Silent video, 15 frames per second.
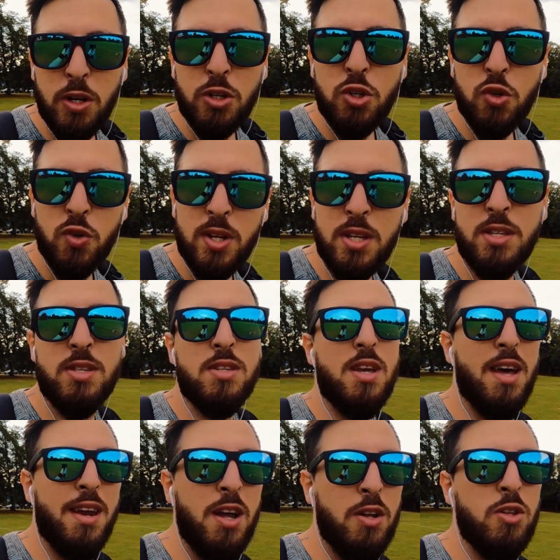or trees
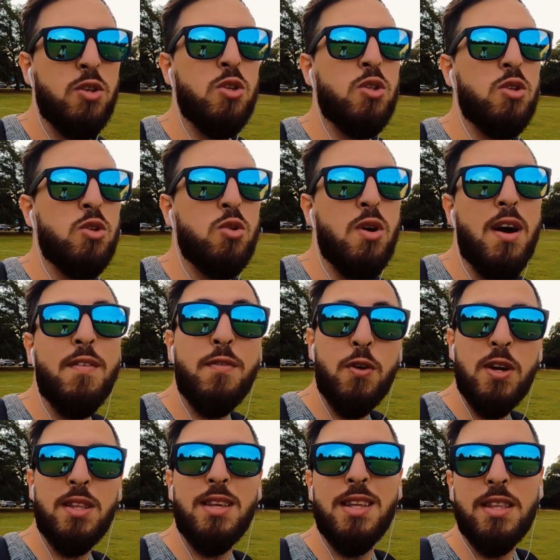around you to
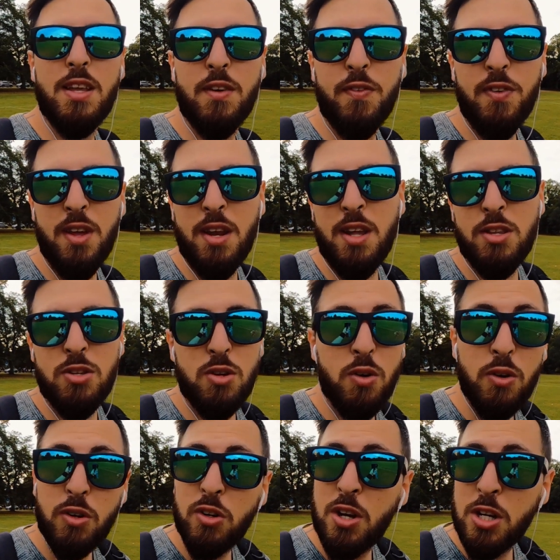avoid interference
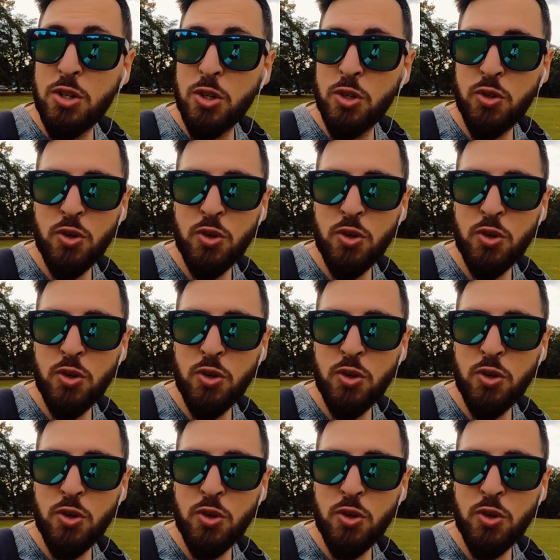or crash your